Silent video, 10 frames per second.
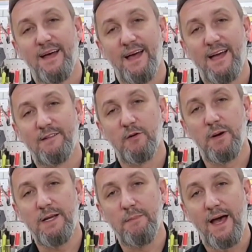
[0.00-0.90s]
Hey
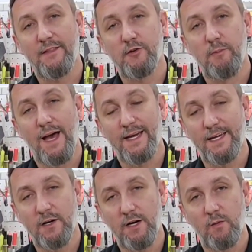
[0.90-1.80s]
everybody, Matthew back here,